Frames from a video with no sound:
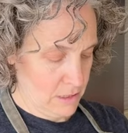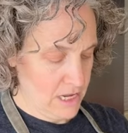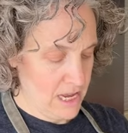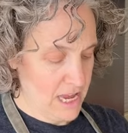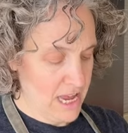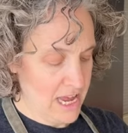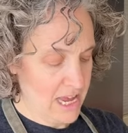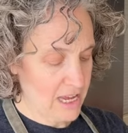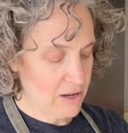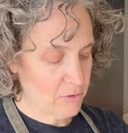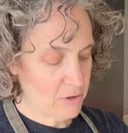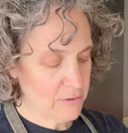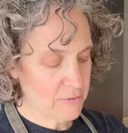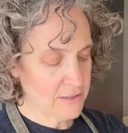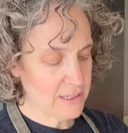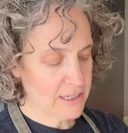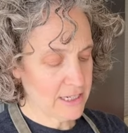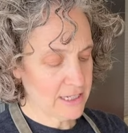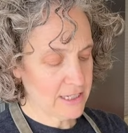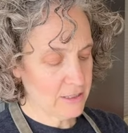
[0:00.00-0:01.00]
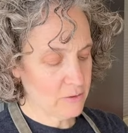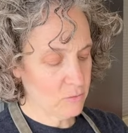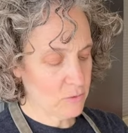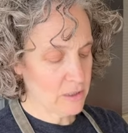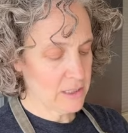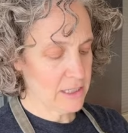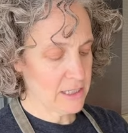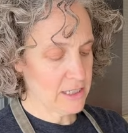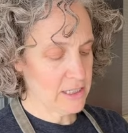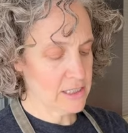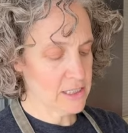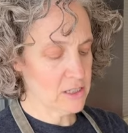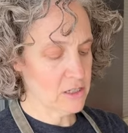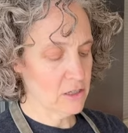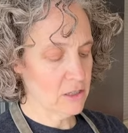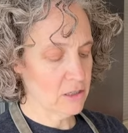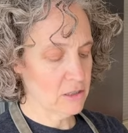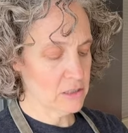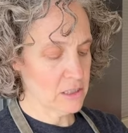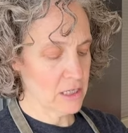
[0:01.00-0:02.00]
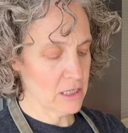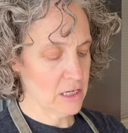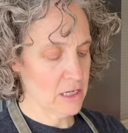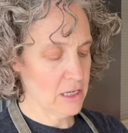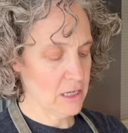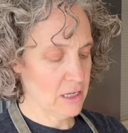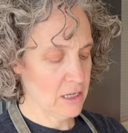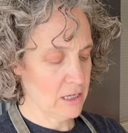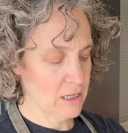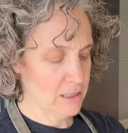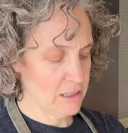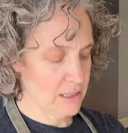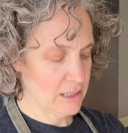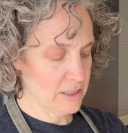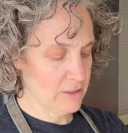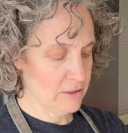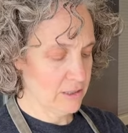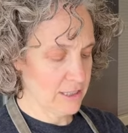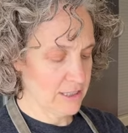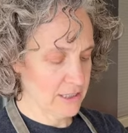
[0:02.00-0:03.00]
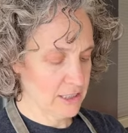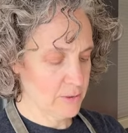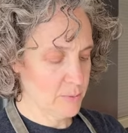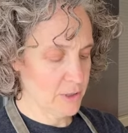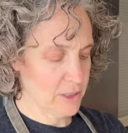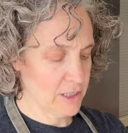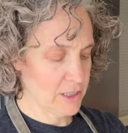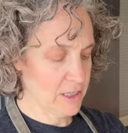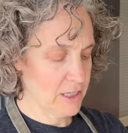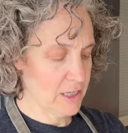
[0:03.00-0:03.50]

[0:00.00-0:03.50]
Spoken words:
Yeah, we even get one that is called, I don't like this part,